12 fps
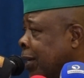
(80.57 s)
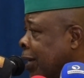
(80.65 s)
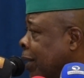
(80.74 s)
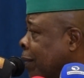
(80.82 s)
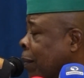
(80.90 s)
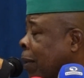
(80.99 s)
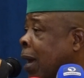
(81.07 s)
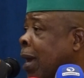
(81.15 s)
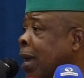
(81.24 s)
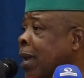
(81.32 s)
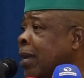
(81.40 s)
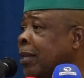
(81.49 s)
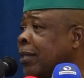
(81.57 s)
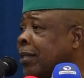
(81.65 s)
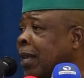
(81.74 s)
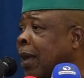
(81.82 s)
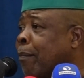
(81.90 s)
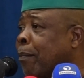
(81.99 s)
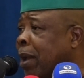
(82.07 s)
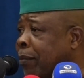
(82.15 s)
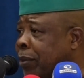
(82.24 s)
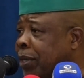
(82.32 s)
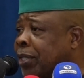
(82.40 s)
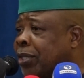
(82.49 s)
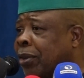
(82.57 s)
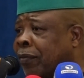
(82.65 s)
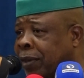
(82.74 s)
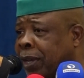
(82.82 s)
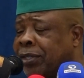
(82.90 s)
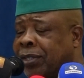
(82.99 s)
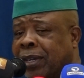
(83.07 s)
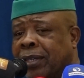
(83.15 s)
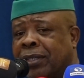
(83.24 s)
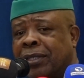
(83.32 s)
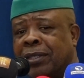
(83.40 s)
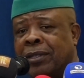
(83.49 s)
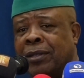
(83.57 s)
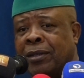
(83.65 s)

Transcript: in the minds and memories of Nigerians,